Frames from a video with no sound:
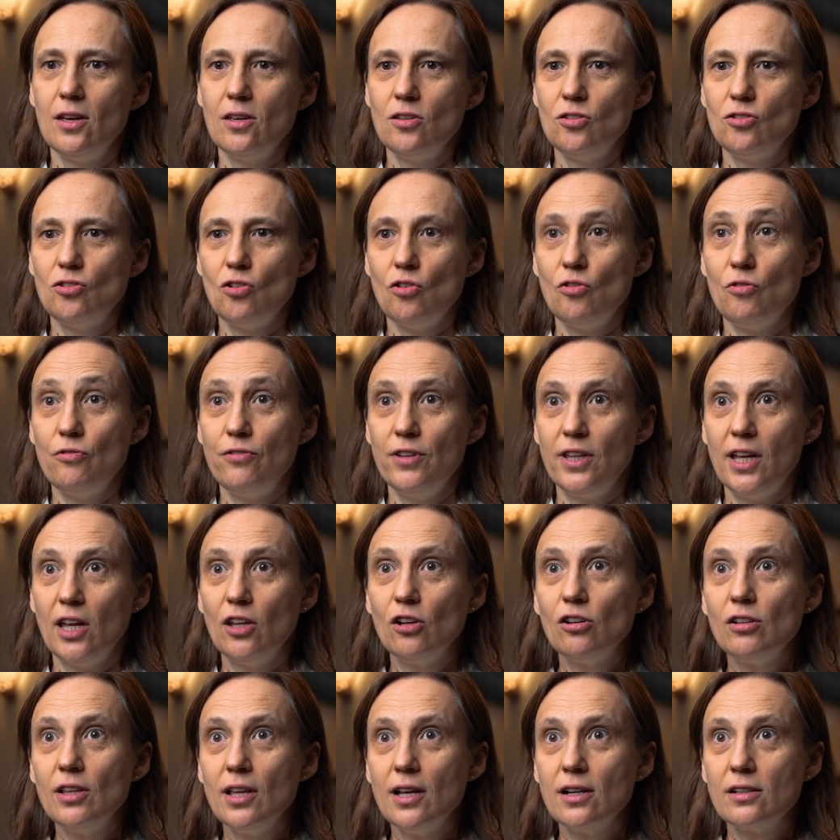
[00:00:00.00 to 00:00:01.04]
So
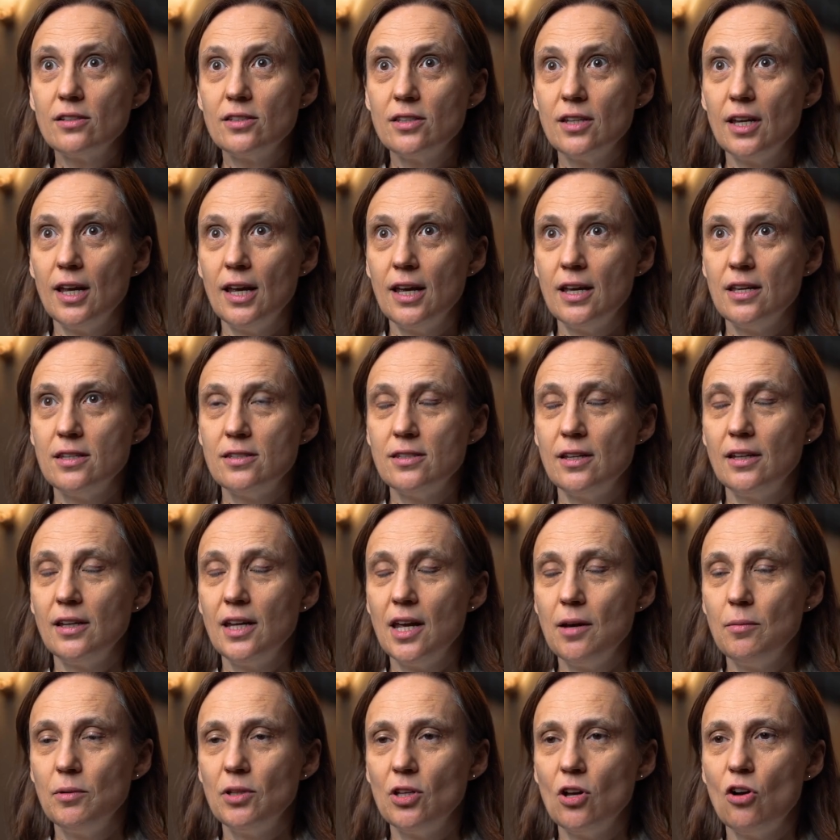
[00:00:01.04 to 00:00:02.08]
venetoclax is an
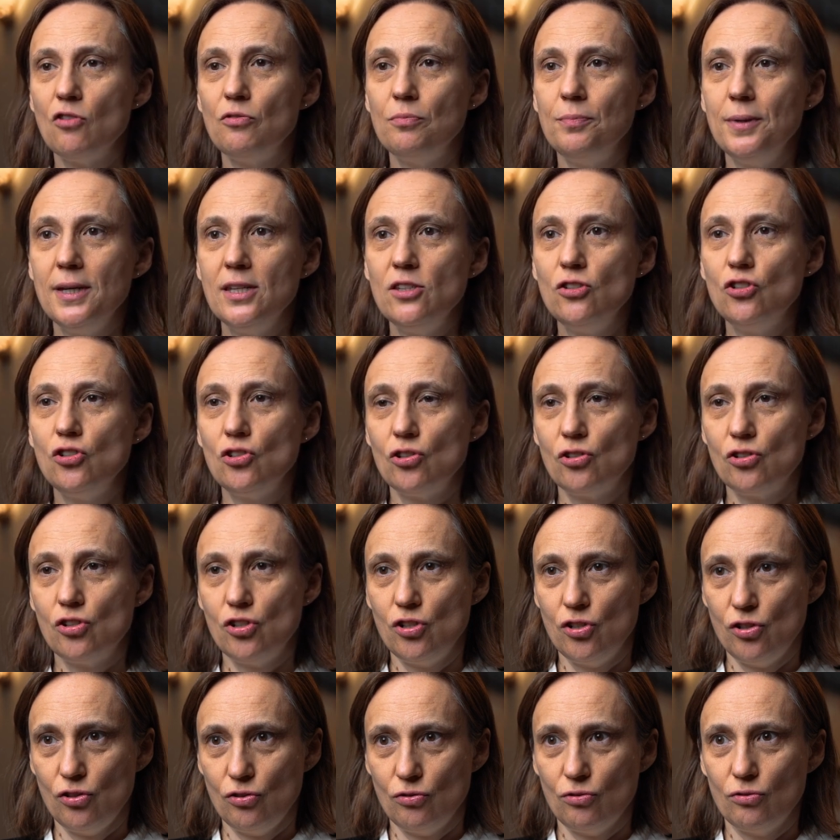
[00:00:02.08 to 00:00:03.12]
inhibitor of
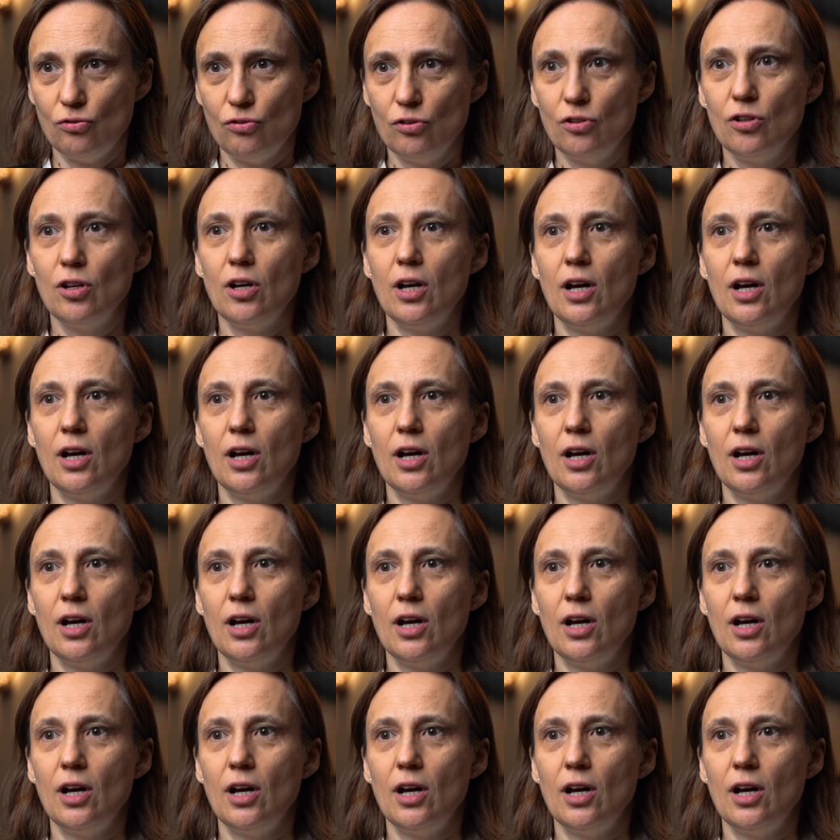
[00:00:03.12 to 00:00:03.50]
BCL2.